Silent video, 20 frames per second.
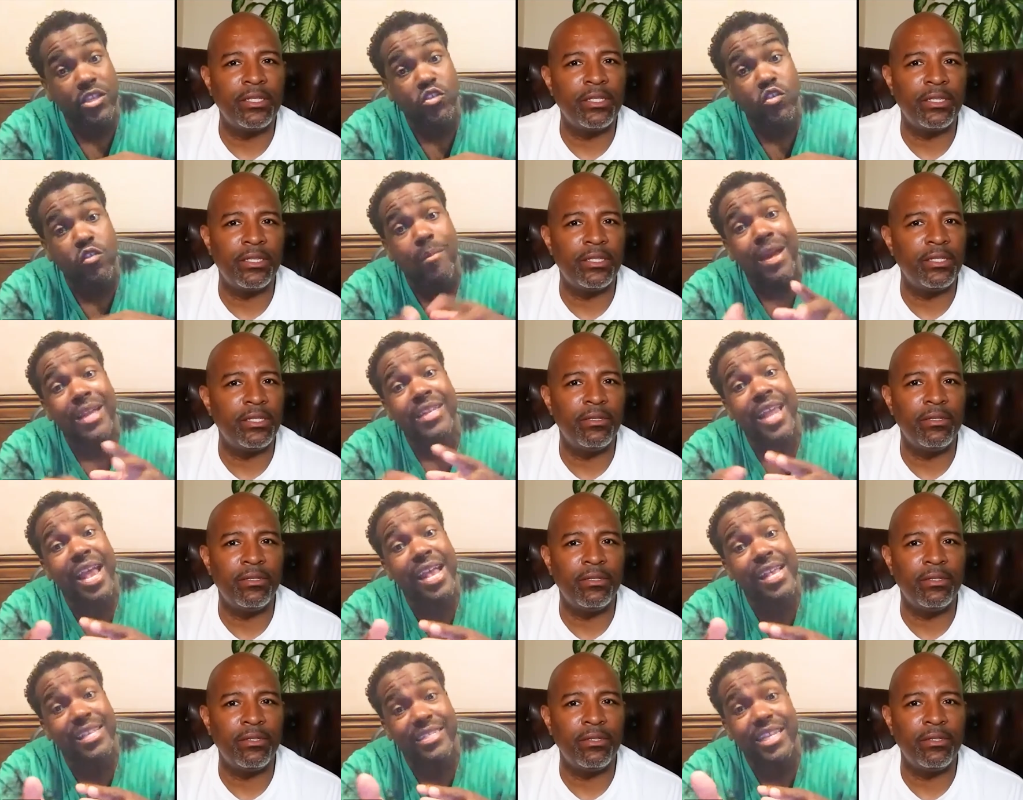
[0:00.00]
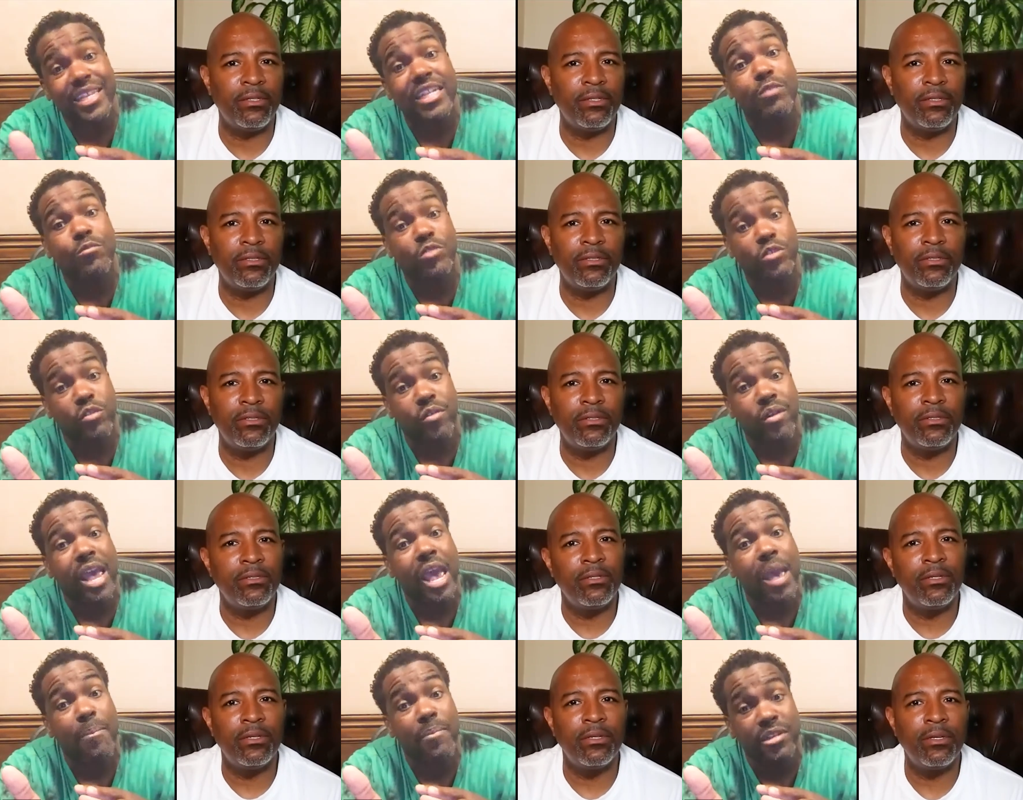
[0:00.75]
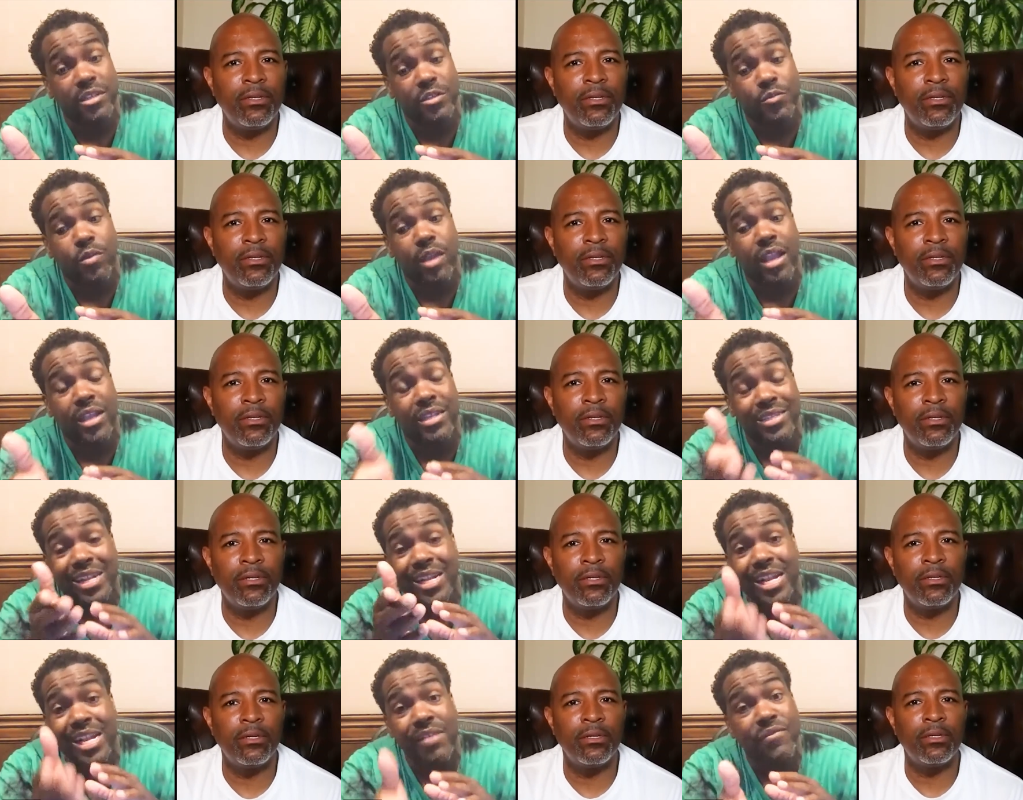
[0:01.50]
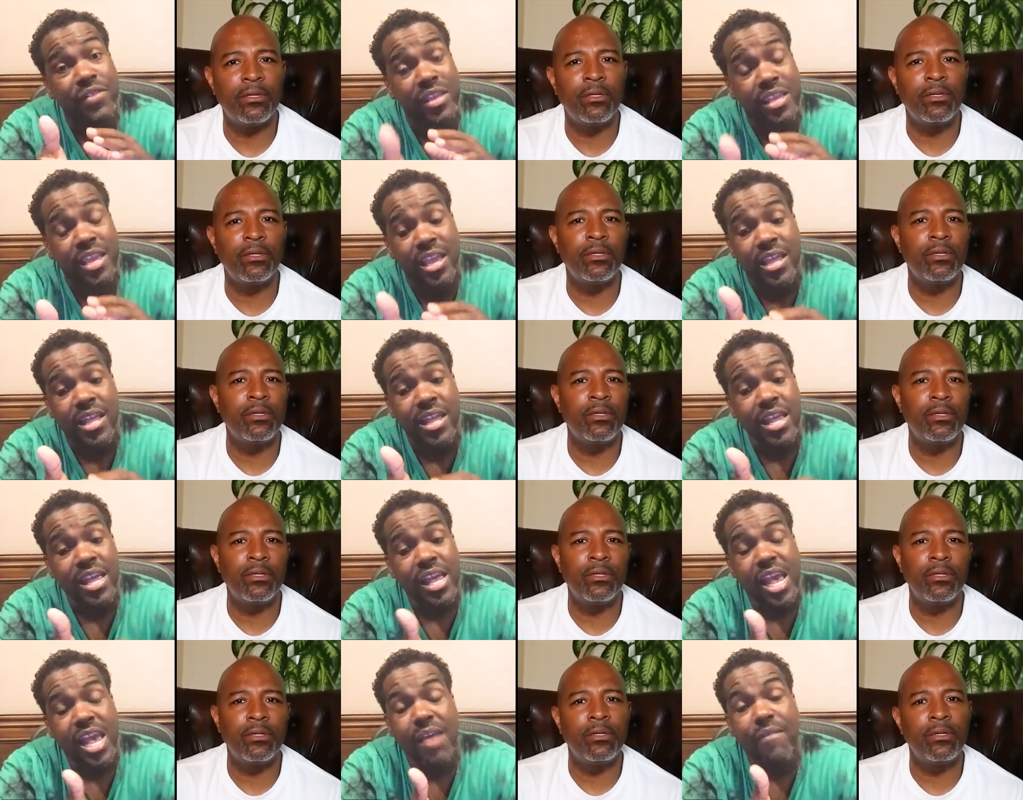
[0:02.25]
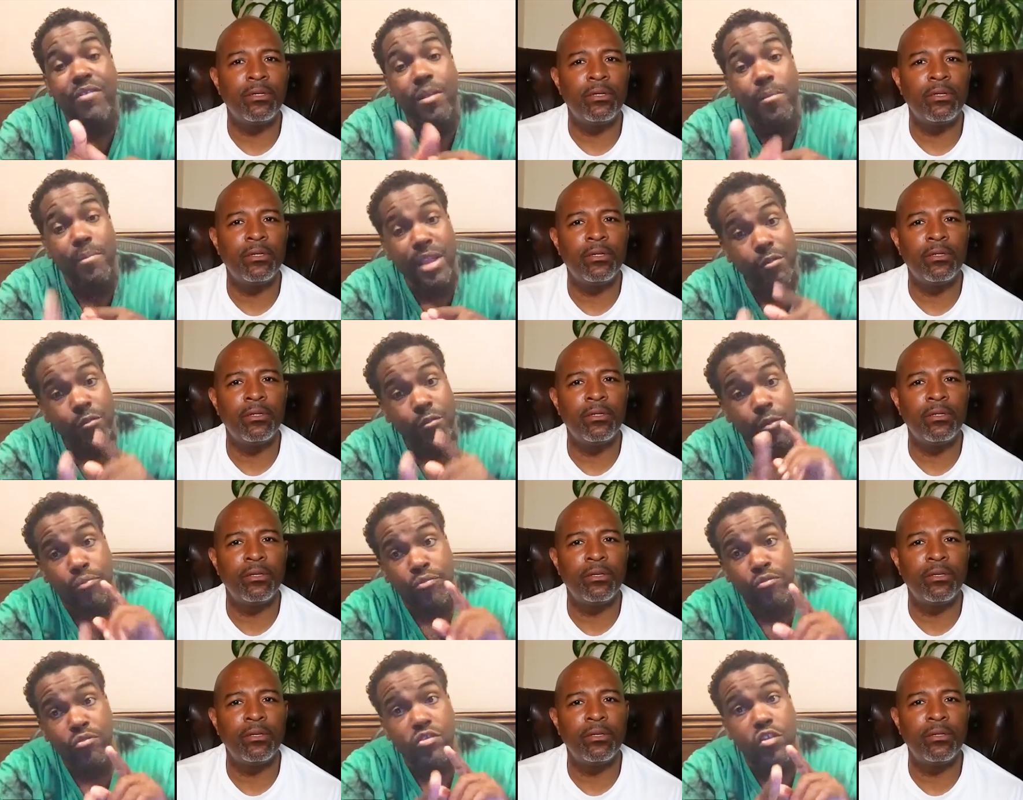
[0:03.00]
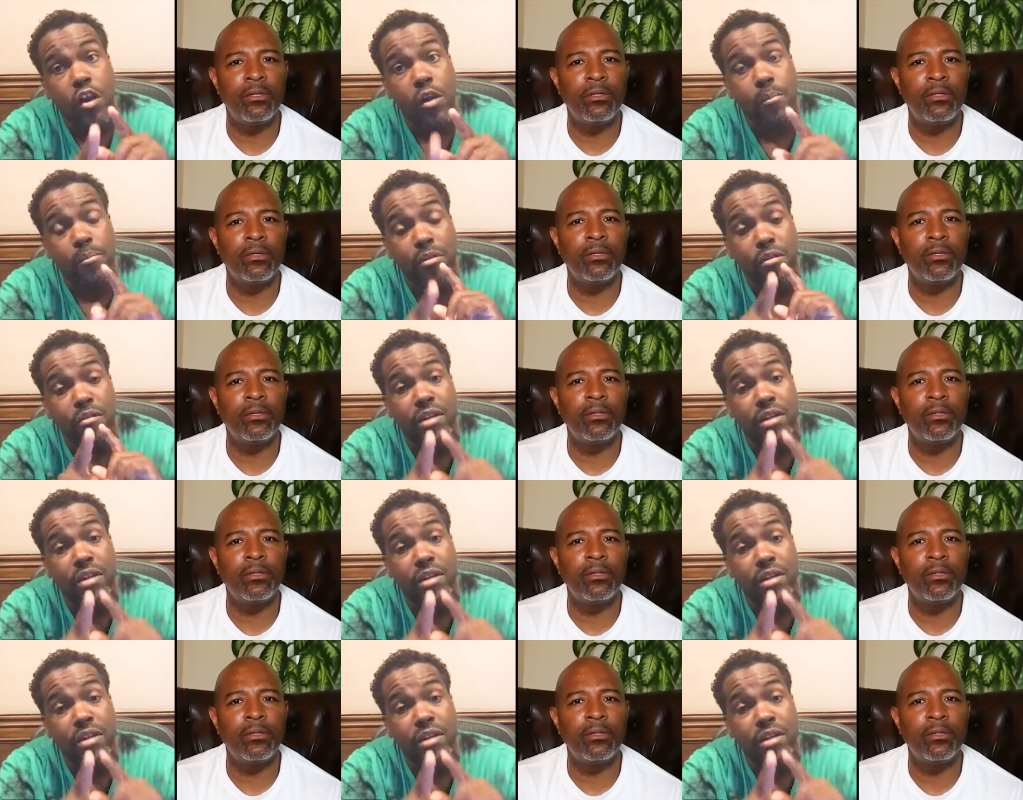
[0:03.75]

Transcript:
Speaker 1: My dad said it was going to happen this way because I'll never forget having a meeting with Bruce Carbone at